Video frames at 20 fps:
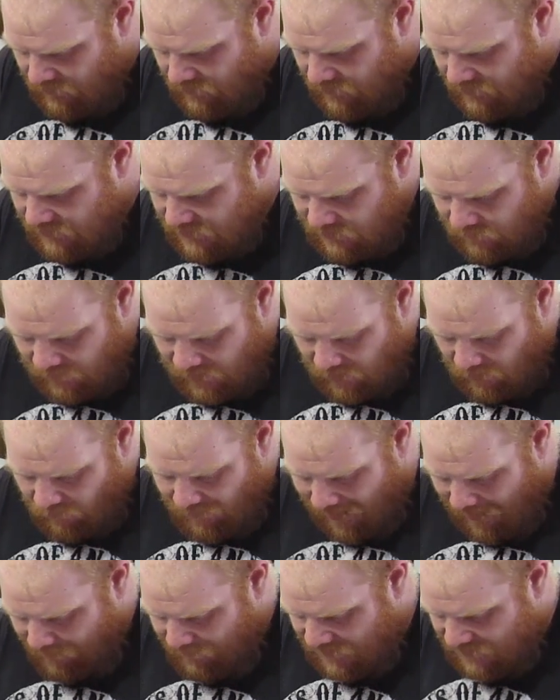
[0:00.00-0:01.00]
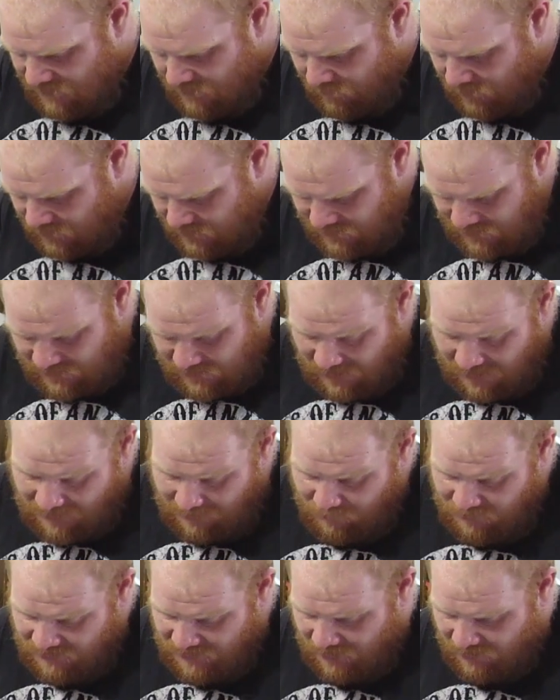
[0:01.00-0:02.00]
So we're going to wrap this a bunch of
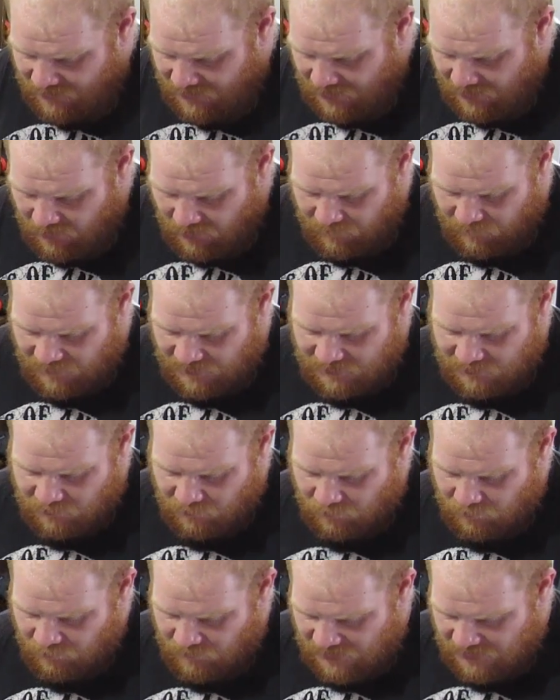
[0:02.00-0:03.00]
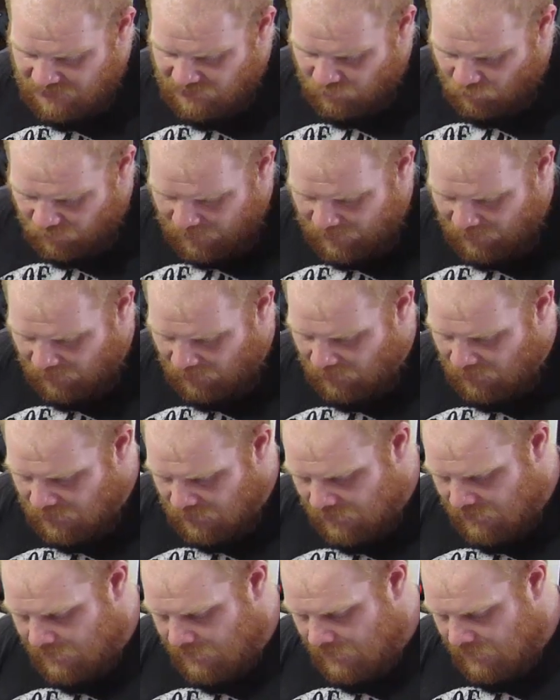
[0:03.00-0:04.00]
times down here. This will,
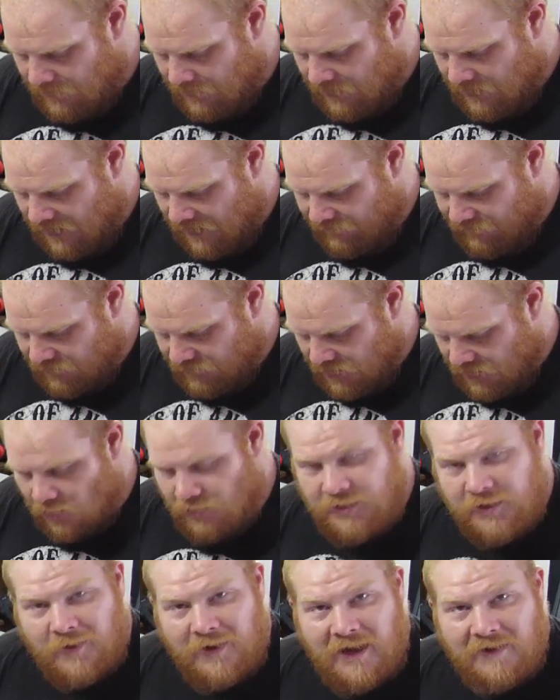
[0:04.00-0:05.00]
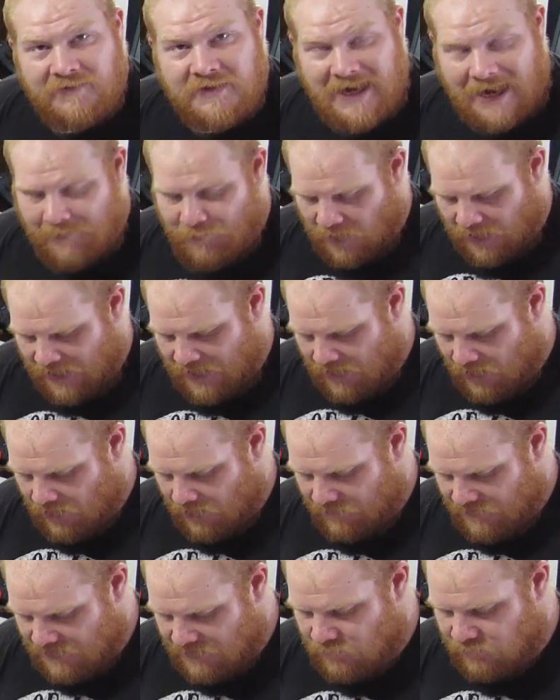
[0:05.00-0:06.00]
if you don't do enough tape right here,
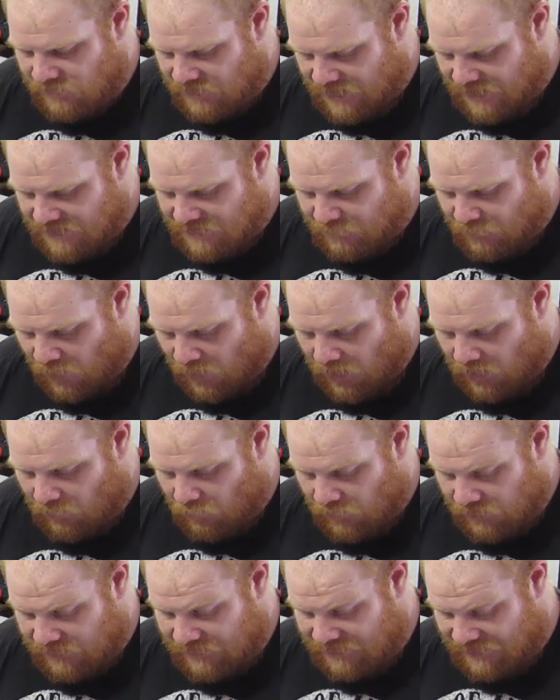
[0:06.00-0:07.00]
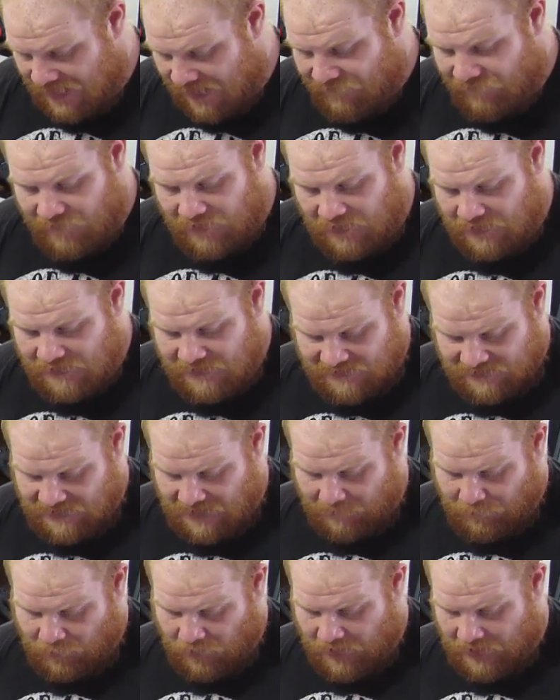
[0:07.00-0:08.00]
this part will definitely
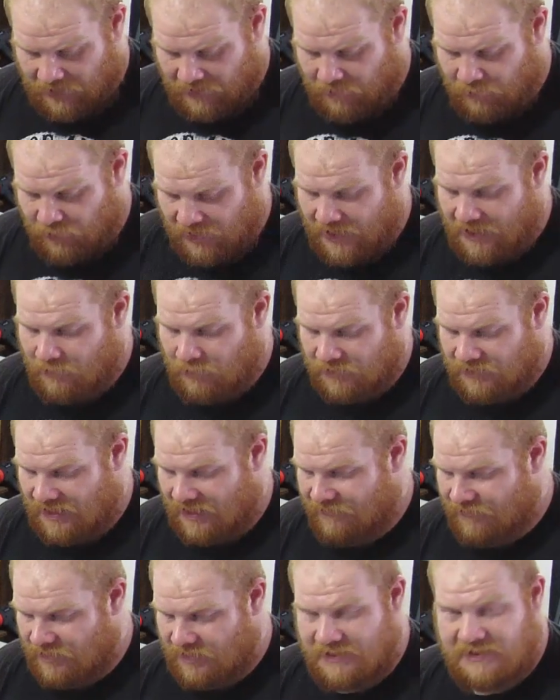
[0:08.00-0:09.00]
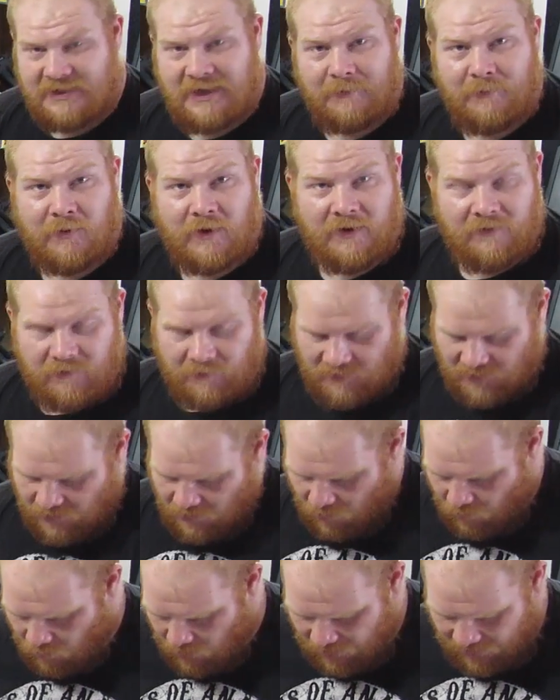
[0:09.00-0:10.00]
separate. The blade will definitely separate from the
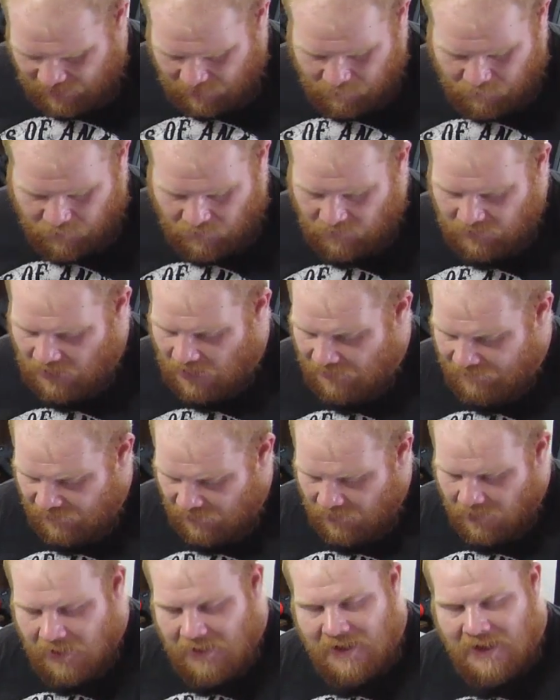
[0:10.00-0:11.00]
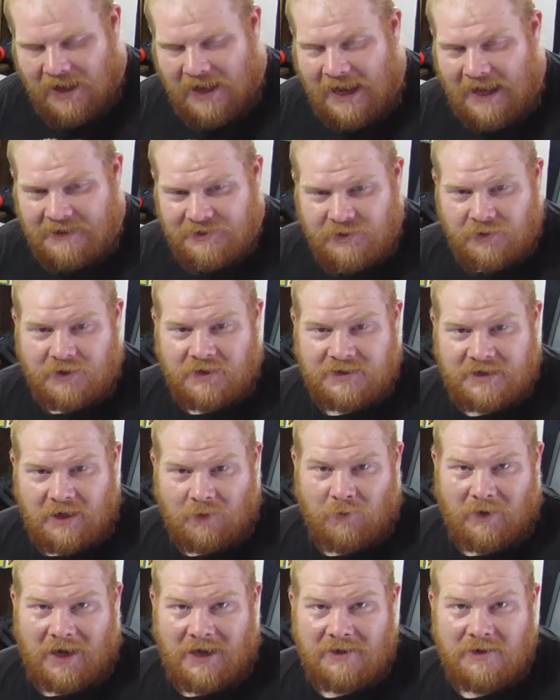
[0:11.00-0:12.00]
core and get pulled off here. As you can tell,
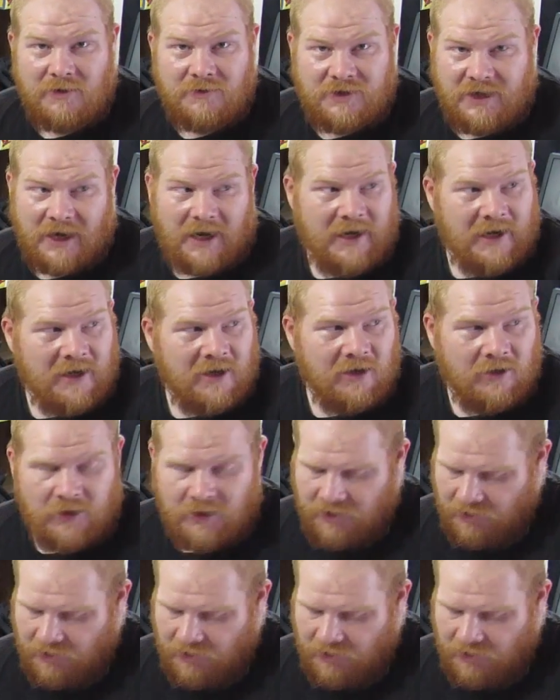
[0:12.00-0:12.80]
we're not using any glue.